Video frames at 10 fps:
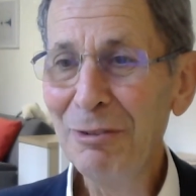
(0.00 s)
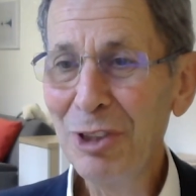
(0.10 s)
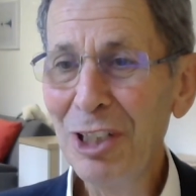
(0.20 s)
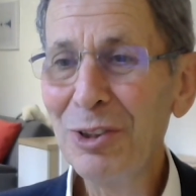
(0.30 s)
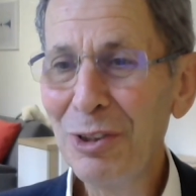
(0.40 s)

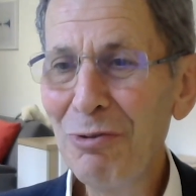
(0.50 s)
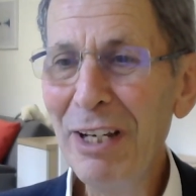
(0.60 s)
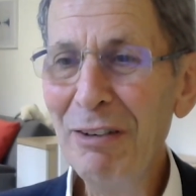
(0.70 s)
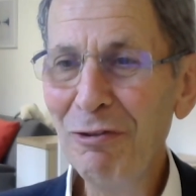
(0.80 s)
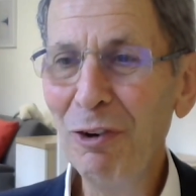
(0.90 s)
So it sort of
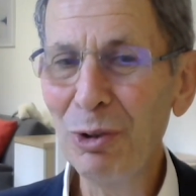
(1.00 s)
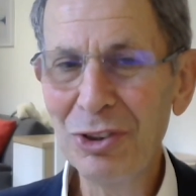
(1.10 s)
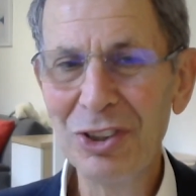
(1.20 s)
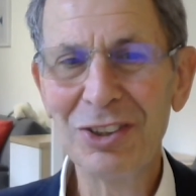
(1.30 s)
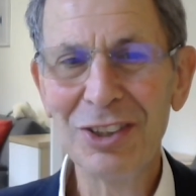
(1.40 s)

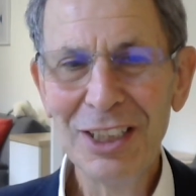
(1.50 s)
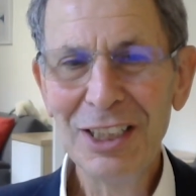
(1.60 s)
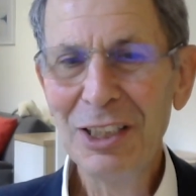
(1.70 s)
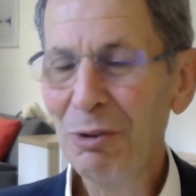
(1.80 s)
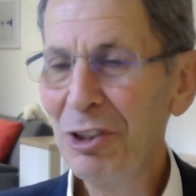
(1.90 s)

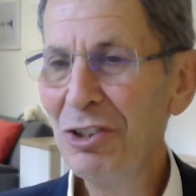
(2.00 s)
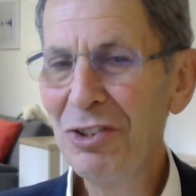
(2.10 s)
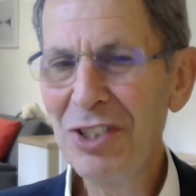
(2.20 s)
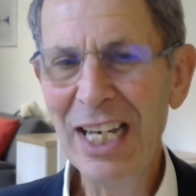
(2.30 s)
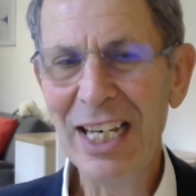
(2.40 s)
reinforces what
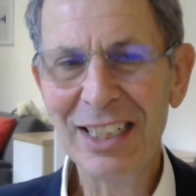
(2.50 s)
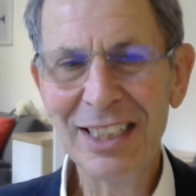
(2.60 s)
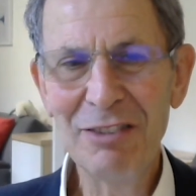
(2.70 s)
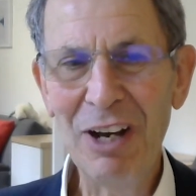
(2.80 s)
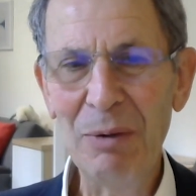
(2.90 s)
you
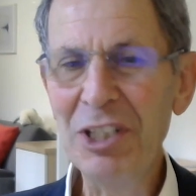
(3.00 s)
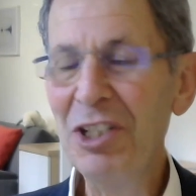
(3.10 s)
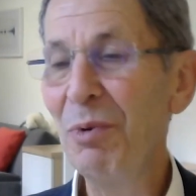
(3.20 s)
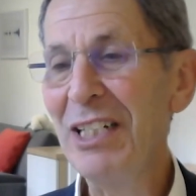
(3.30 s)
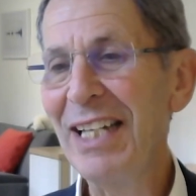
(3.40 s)
said. And in fact,
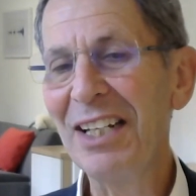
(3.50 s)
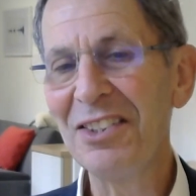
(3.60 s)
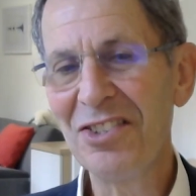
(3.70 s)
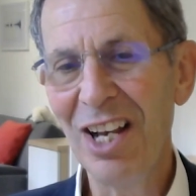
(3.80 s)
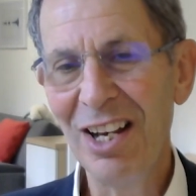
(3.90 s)
when you went
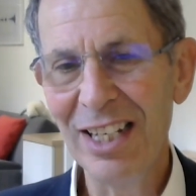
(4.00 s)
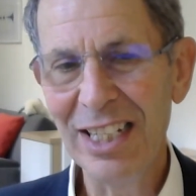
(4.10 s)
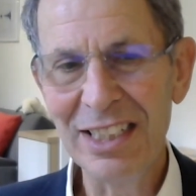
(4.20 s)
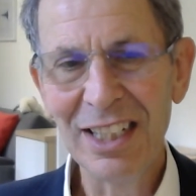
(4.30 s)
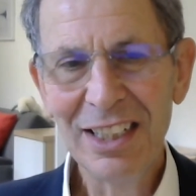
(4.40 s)

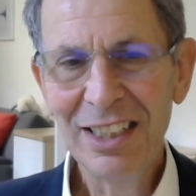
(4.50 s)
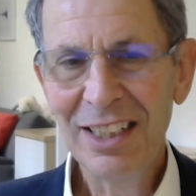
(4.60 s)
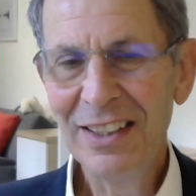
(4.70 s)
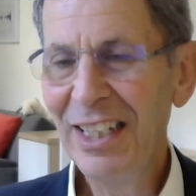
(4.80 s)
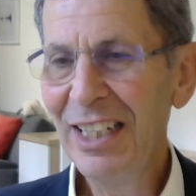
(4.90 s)
outside
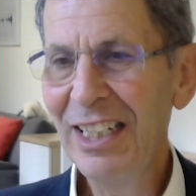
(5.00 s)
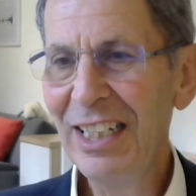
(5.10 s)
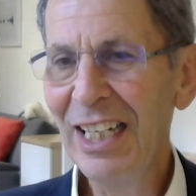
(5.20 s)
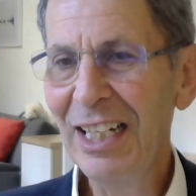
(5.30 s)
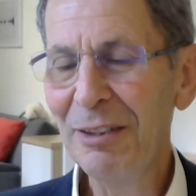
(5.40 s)

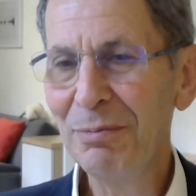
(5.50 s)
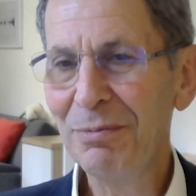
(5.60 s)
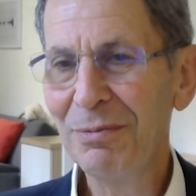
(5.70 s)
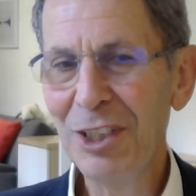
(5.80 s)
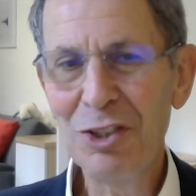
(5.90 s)
the
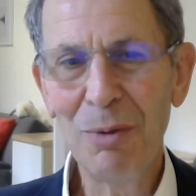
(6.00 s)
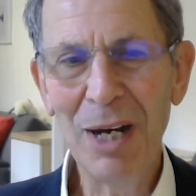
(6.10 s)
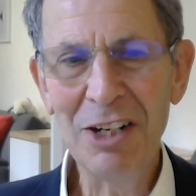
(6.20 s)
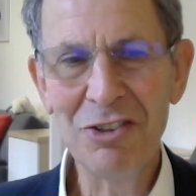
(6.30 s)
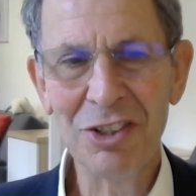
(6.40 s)

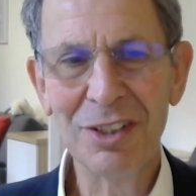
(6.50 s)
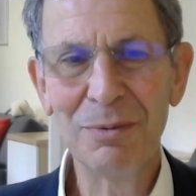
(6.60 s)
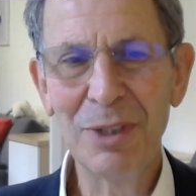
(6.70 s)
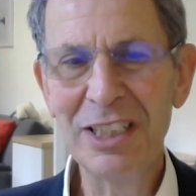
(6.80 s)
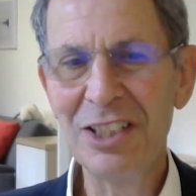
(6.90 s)
top 100
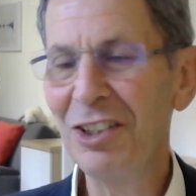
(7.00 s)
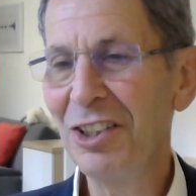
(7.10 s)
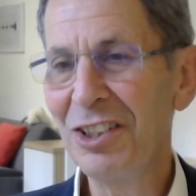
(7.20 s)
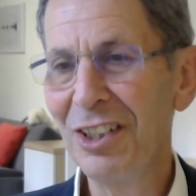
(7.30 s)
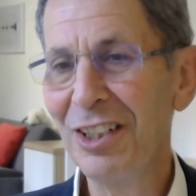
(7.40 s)
and when it
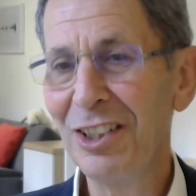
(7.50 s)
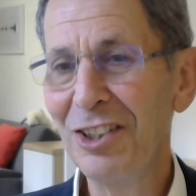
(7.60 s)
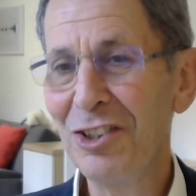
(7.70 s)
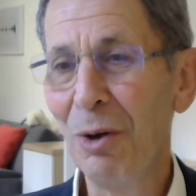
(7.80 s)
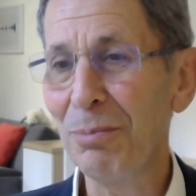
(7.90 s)
looked at
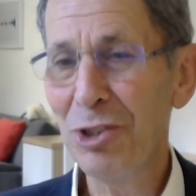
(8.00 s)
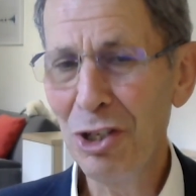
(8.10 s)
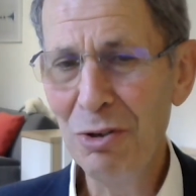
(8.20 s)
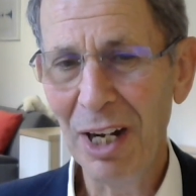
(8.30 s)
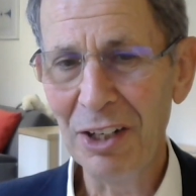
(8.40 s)
the top
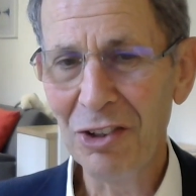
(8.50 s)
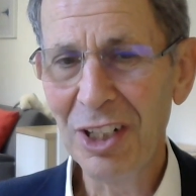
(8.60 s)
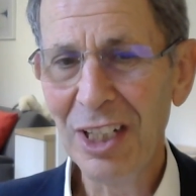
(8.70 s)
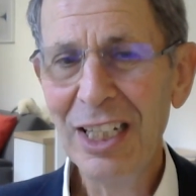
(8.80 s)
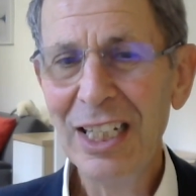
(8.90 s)

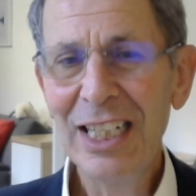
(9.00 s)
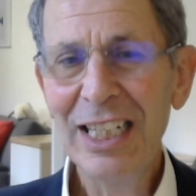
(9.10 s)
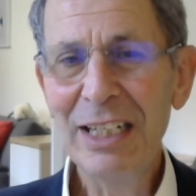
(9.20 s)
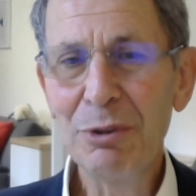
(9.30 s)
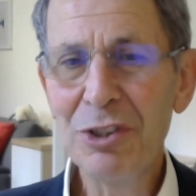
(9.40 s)
200,
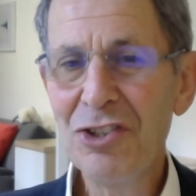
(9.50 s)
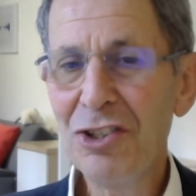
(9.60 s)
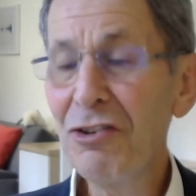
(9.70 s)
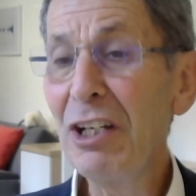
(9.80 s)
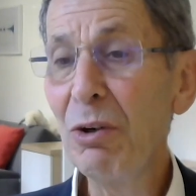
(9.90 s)
it was
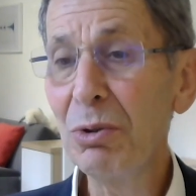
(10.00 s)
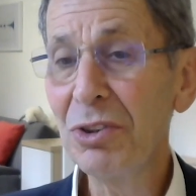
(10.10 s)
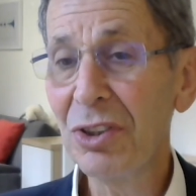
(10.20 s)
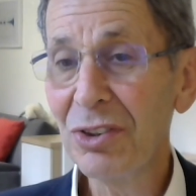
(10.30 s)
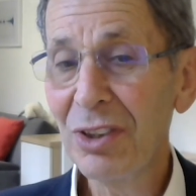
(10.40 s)

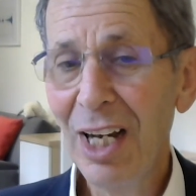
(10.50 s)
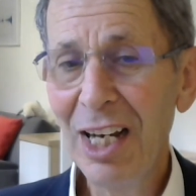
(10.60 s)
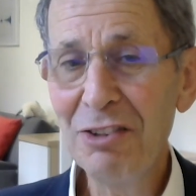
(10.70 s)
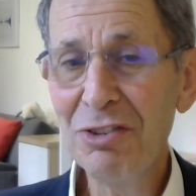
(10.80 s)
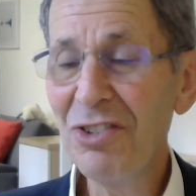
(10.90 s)
3/4,
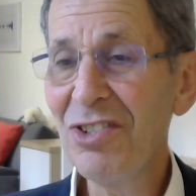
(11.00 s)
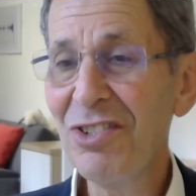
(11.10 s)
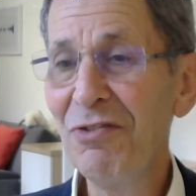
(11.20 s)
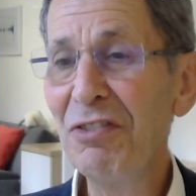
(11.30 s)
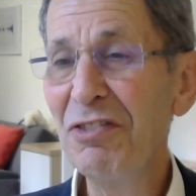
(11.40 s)

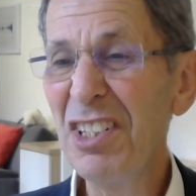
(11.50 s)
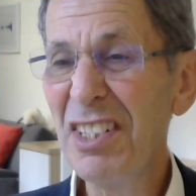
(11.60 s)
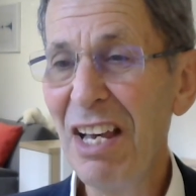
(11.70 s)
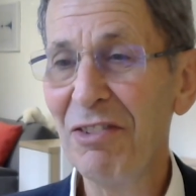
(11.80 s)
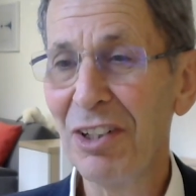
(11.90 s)

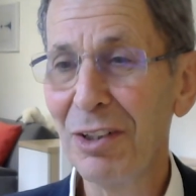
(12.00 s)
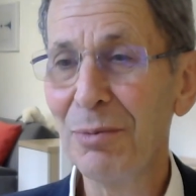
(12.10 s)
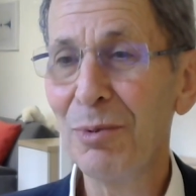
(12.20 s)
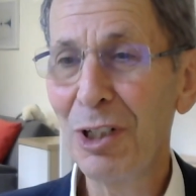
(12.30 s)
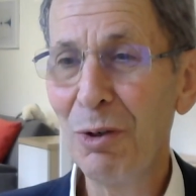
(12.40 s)
157 of
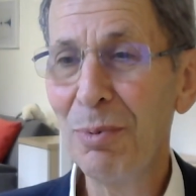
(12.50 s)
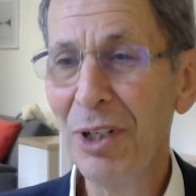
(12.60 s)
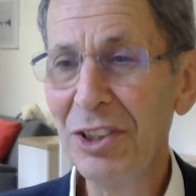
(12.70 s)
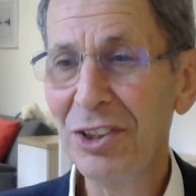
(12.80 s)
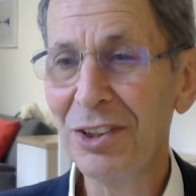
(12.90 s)
them were
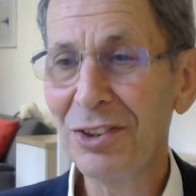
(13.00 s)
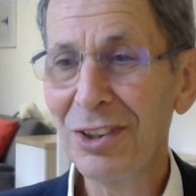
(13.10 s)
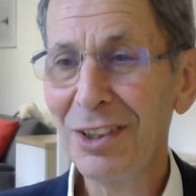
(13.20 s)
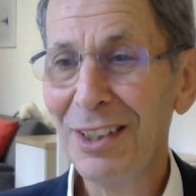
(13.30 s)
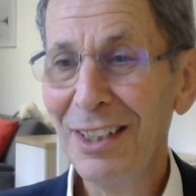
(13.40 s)

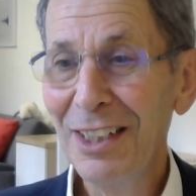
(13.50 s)
corporations.